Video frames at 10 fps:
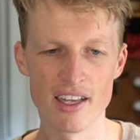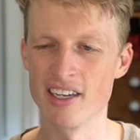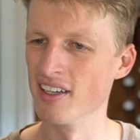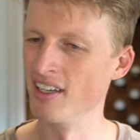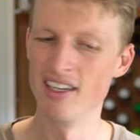
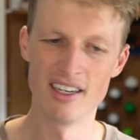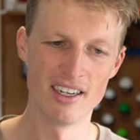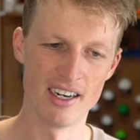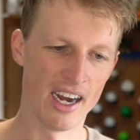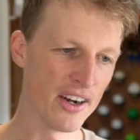Like,
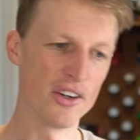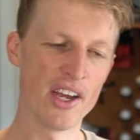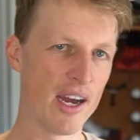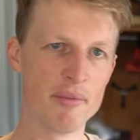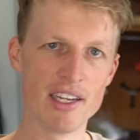I don't
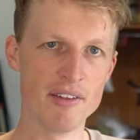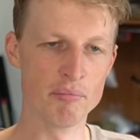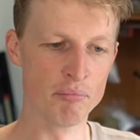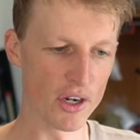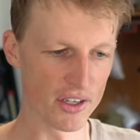know how many
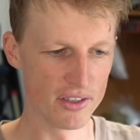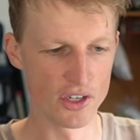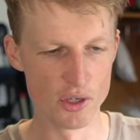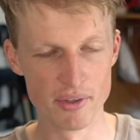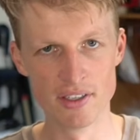modern
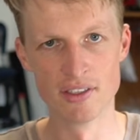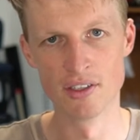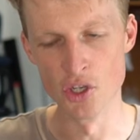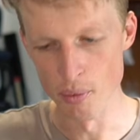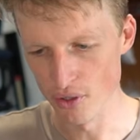
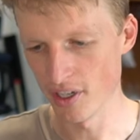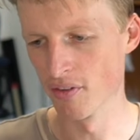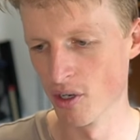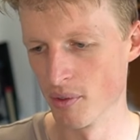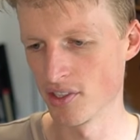
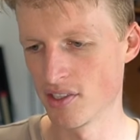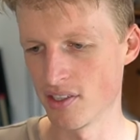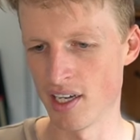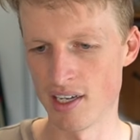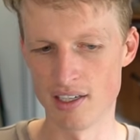humanoid
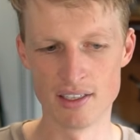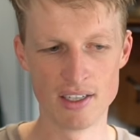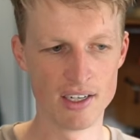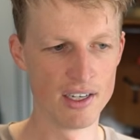robots are